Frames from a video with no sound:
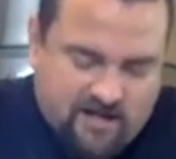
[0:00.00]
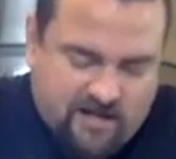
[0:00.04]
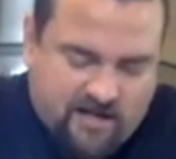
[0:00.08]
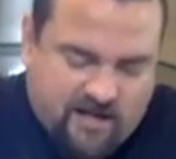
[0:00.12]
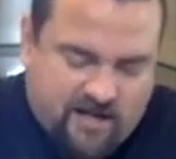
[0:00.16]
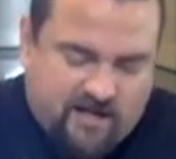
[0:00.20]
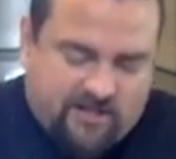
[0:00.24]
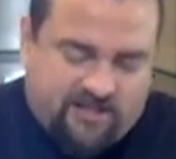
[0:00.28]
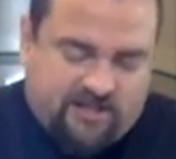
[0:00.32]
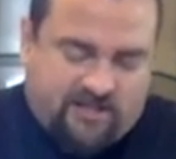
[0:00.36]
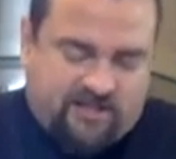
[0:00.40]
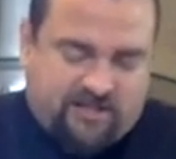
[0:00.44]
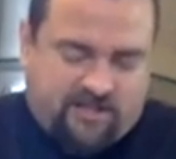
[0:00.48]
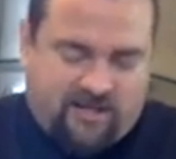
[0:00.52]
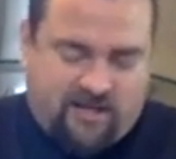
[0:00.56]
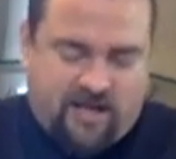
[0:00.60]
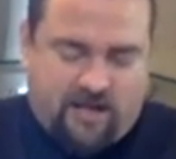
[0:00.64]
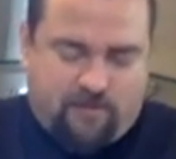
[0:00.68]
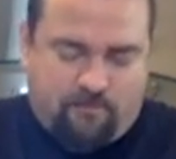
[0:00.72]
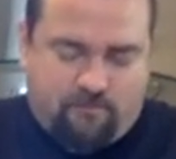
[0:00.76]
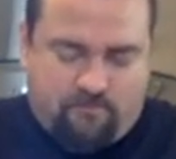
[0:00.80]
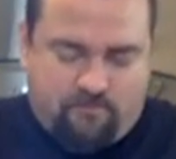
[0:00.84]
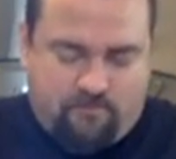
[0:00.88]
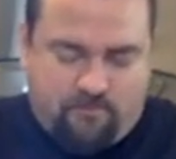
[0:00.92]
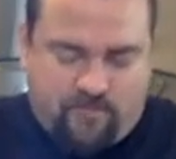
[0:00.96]
And just
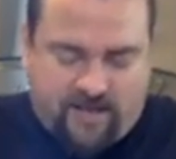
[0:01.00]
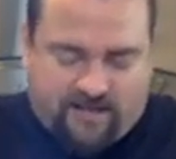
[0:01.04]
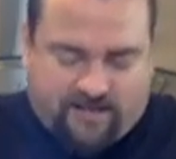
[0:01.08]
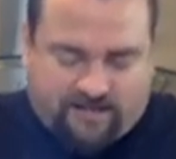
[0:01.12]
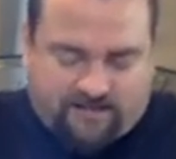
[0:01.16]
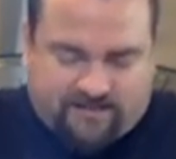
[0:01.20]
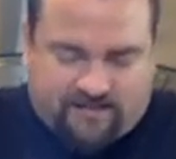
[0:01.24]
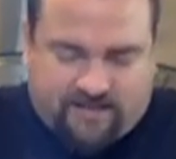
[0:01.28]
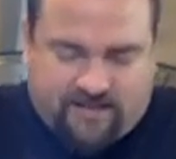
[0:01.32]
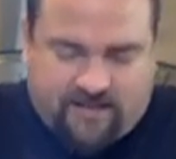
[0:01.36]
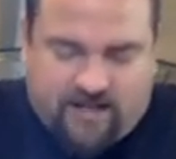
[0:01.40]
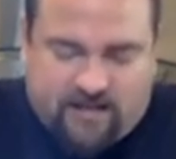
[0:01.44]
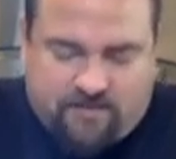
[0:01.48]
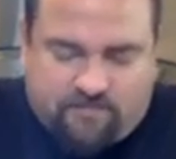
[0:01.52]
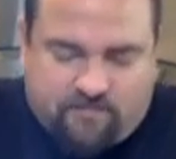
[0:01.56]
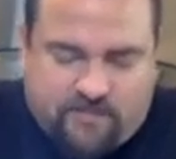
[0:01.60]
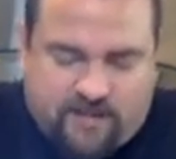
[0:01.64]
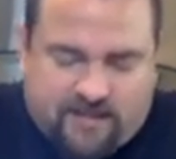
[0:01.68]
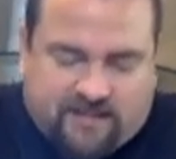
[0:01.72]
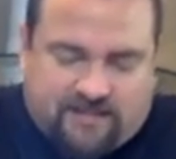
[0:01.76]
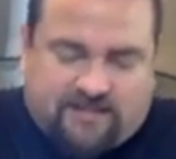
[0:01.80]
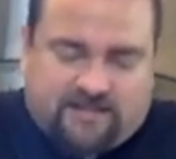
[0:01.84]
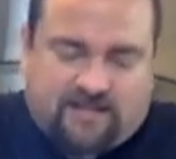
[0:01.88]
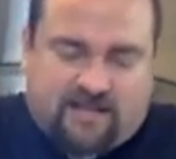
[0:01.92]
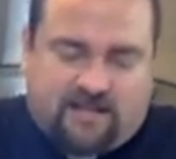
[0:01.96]
keep mixing and
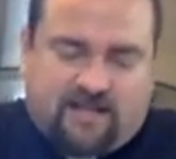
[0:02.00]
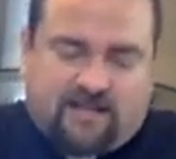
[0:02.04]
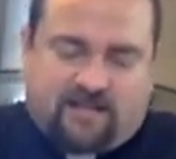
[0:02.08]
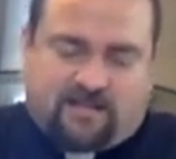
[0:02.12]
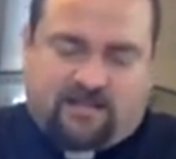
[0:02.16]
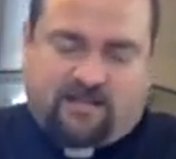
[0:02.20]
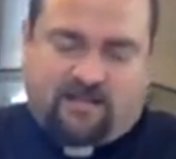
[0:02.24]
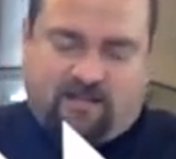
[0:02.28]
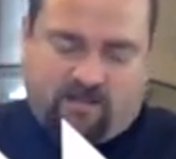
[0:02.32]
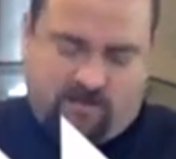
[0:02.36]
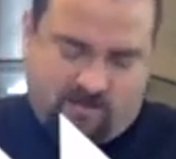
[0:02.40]
mixing it.